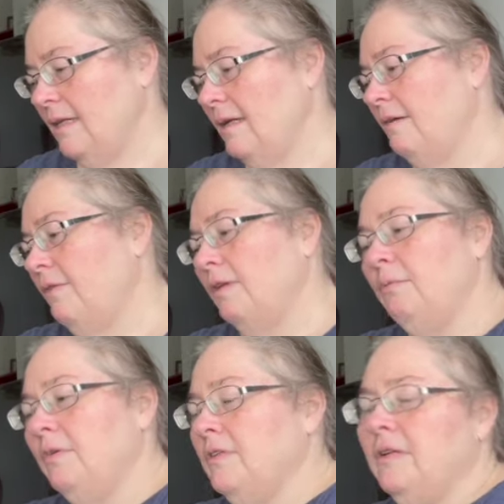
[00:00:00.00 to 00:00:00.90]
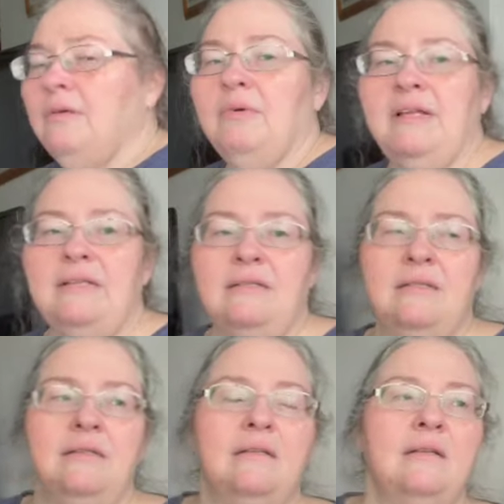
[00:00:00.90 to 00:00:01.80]
I've only worked on it
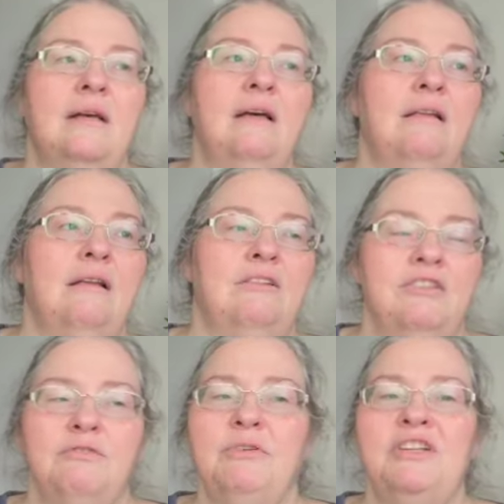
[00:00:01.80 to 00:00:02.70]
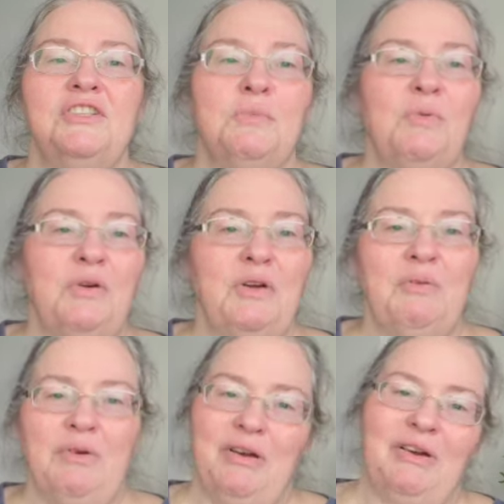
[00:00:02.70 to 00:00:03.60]
once. I just reached a point
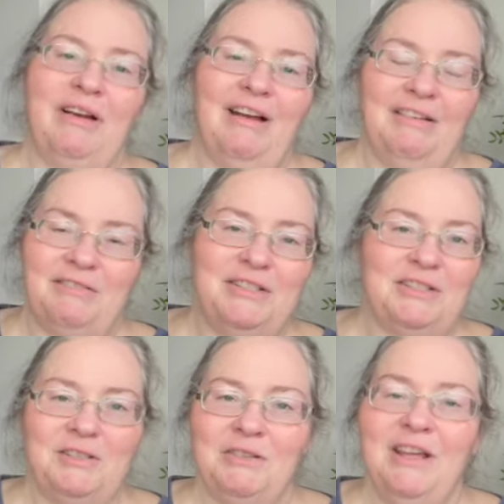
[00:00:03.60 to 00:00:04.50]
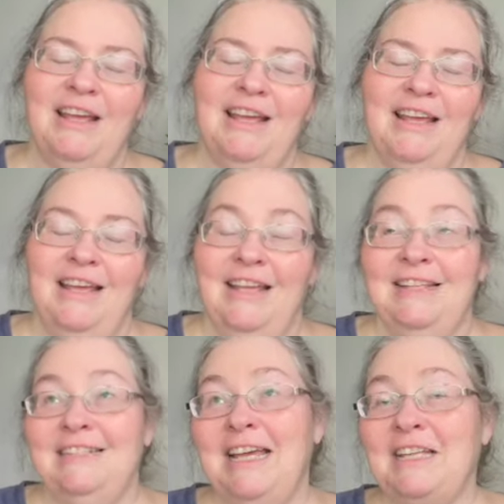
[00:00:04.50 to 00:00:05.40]
where I was just
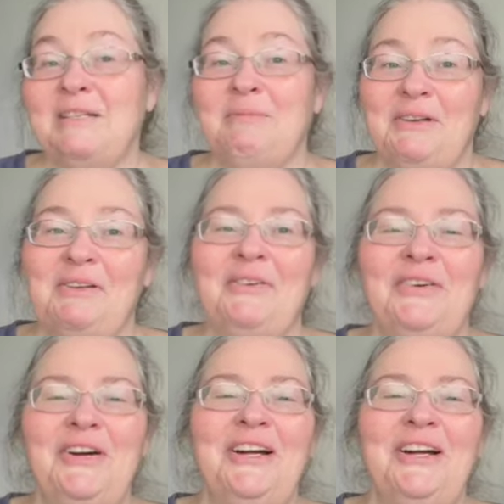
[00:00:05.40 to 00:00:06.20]
desperate for